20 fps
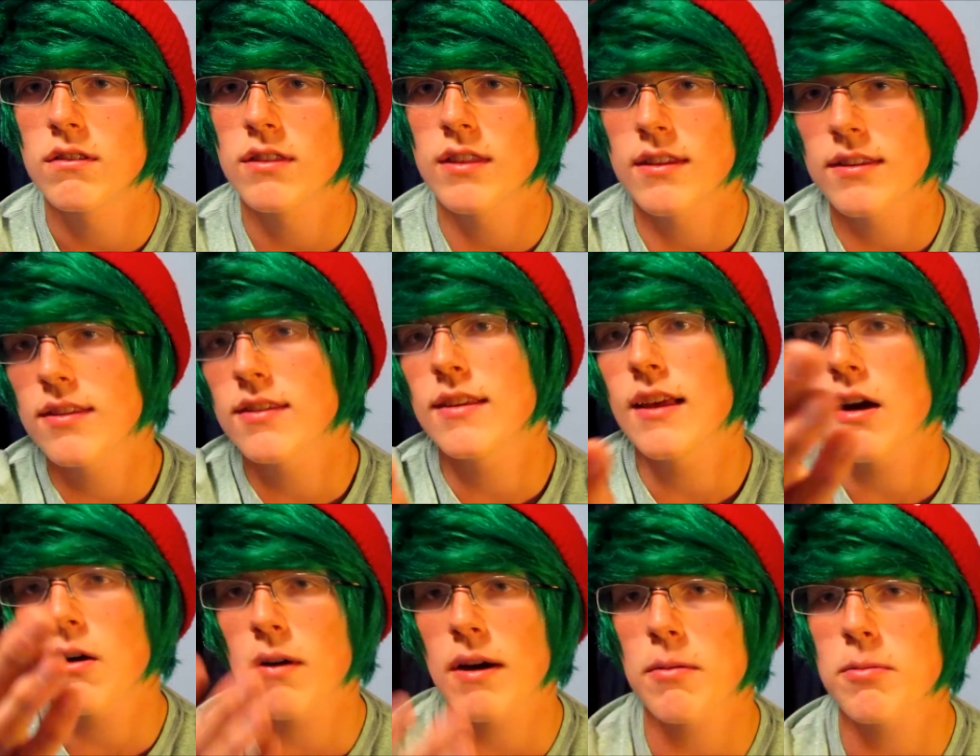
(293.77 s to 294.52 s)
This is
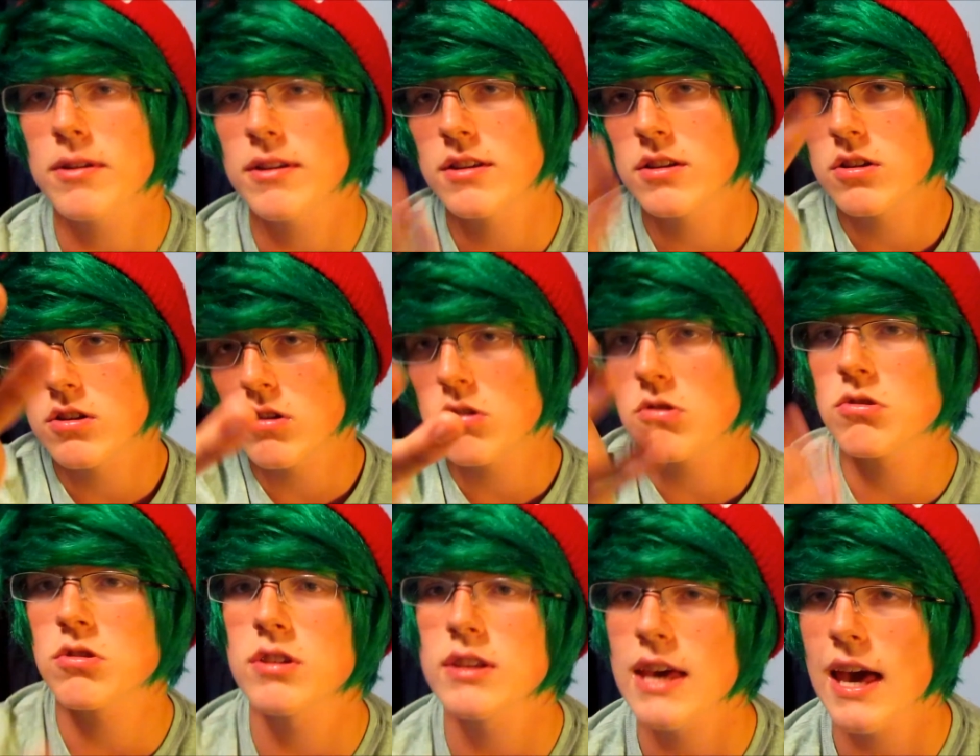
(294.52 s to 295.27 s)
how I would
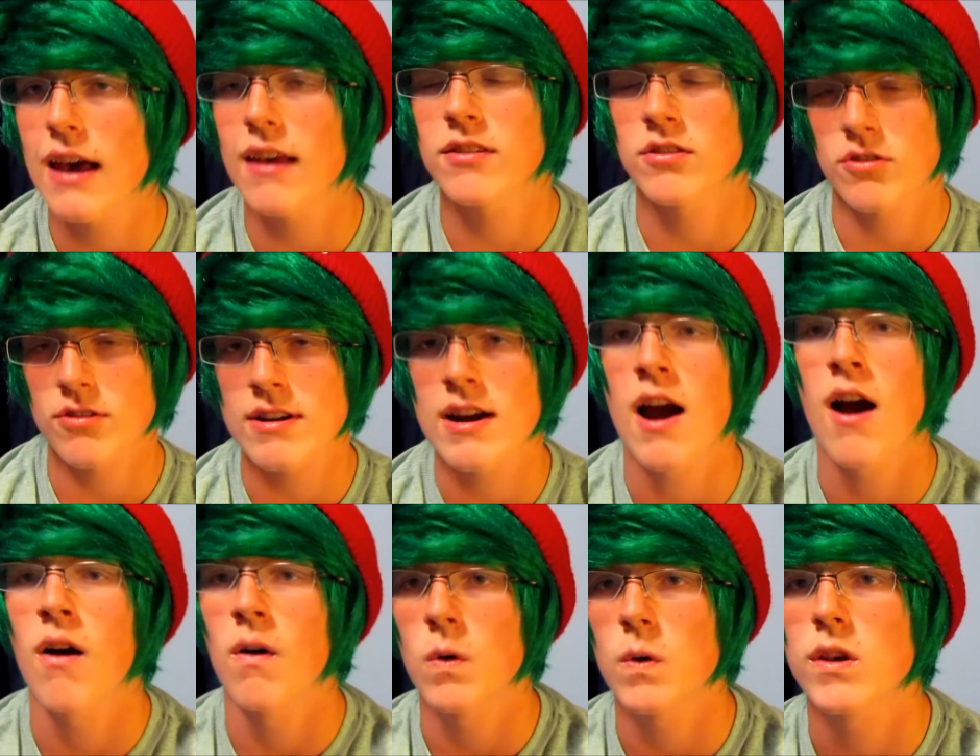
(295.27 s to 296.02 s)
usually ask her
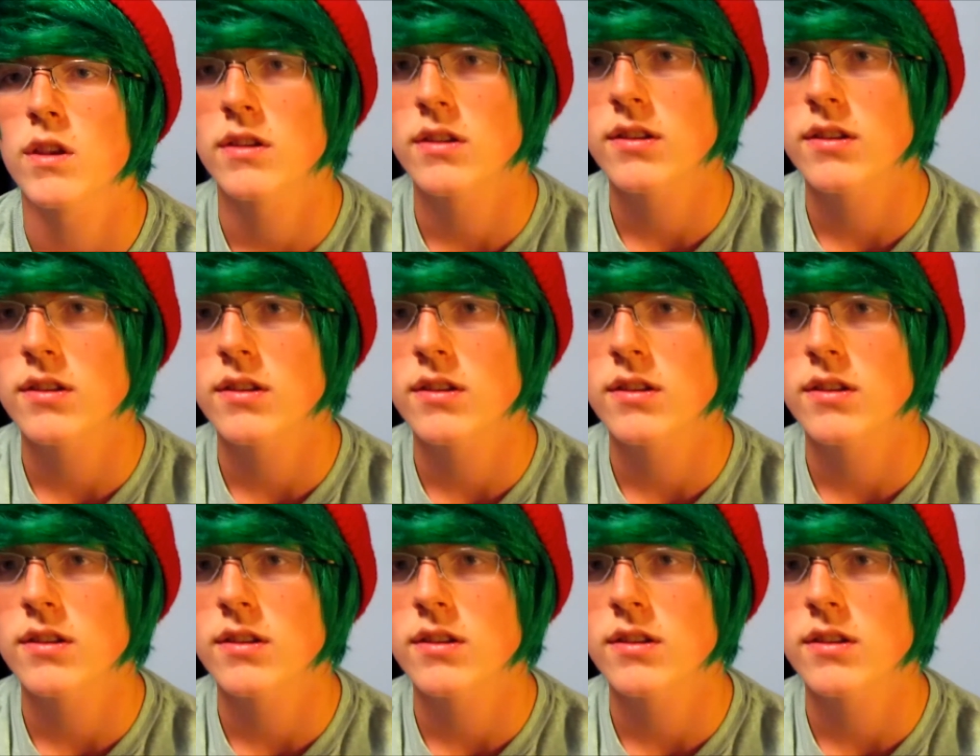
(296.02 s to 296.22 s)
out.